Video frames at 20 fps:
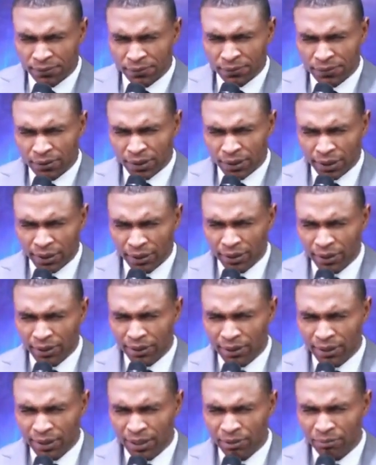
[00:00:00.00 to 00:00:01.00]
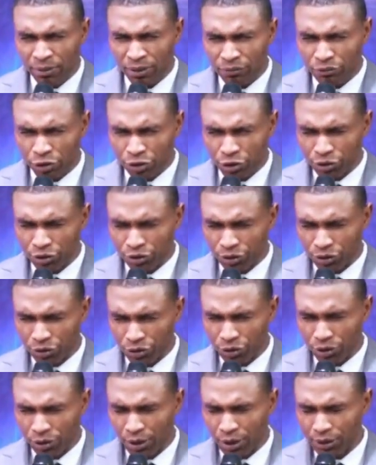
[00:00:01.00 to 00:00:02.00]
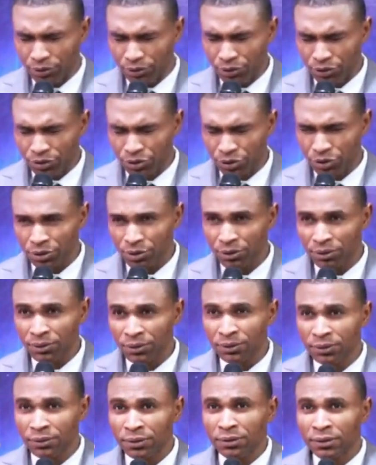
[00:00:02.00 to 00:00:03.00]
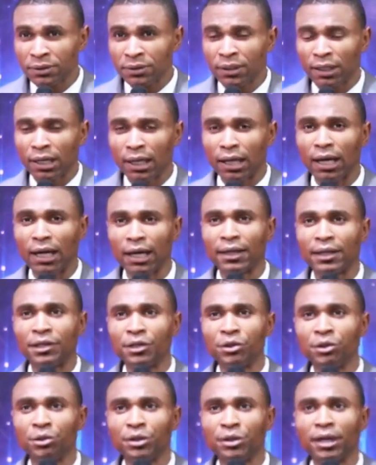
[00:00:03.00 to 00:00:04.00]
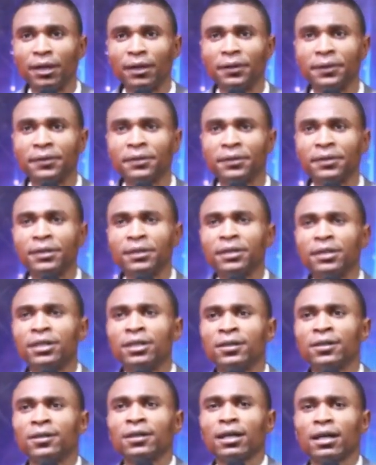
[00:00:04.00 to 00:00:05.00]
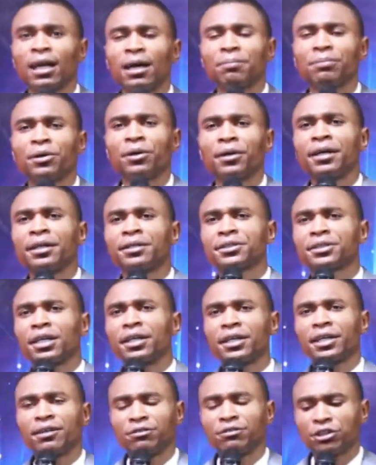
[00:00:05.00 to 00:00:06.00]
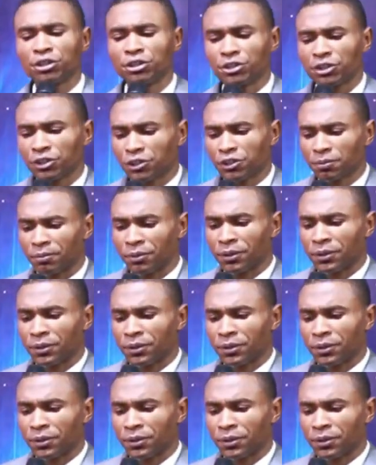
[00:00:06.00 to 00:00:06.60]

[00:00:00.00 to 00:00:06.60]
in the name of Jesus Christ. Hallelujah. Clap your hands and give Jesus praise.